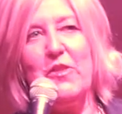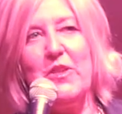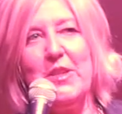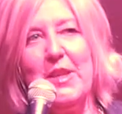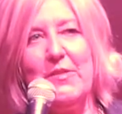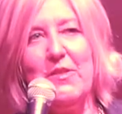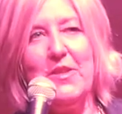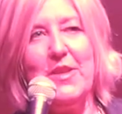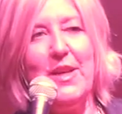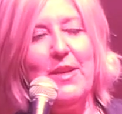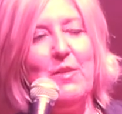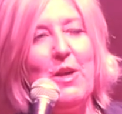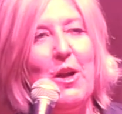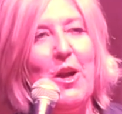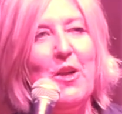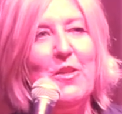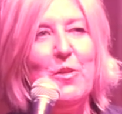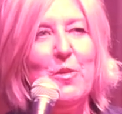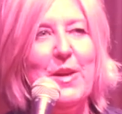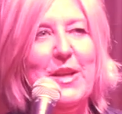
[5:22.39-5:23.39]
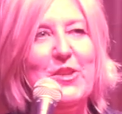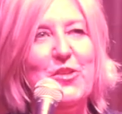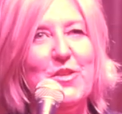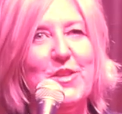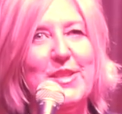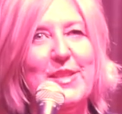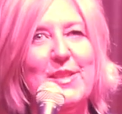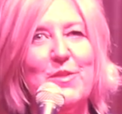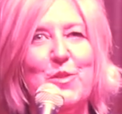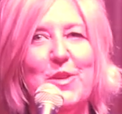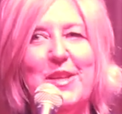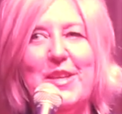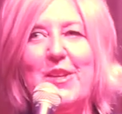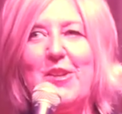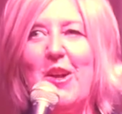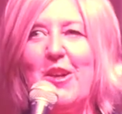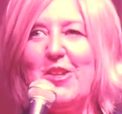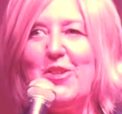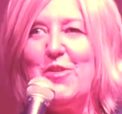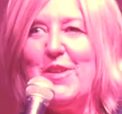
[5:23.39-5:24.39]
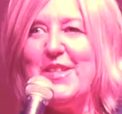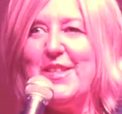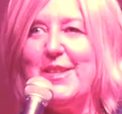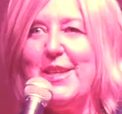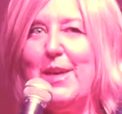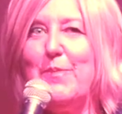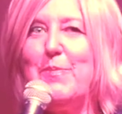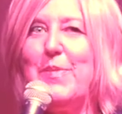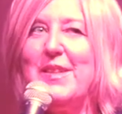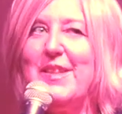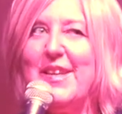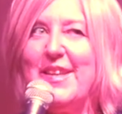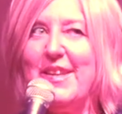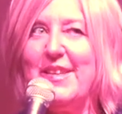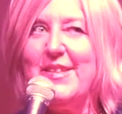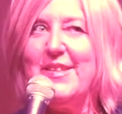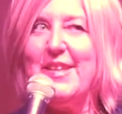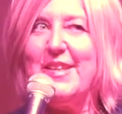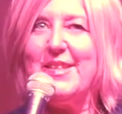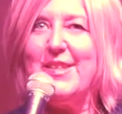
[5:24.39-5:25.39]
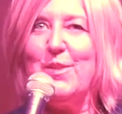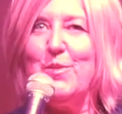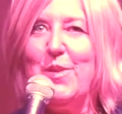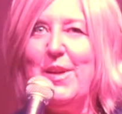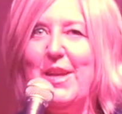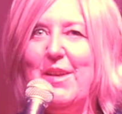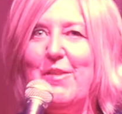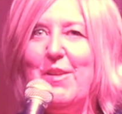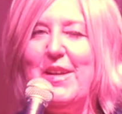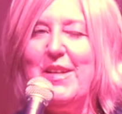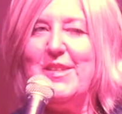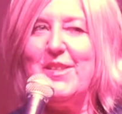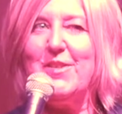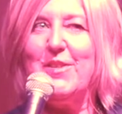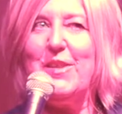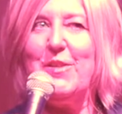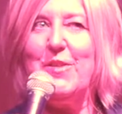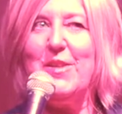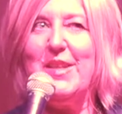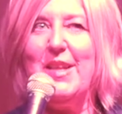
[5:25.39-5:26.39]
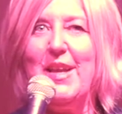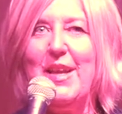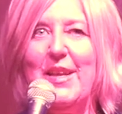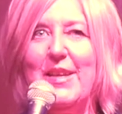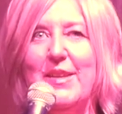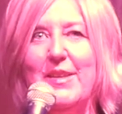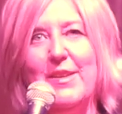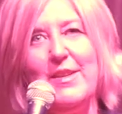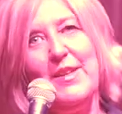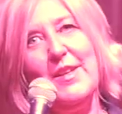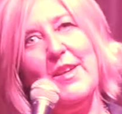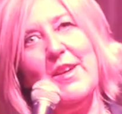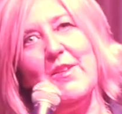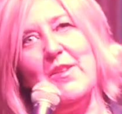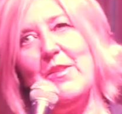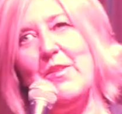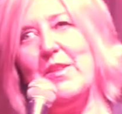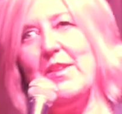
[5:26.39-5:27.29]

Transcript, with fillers: level yet. All the waitresses were like all dressed up, but like in a sexy way, right? So they were like, you know, they were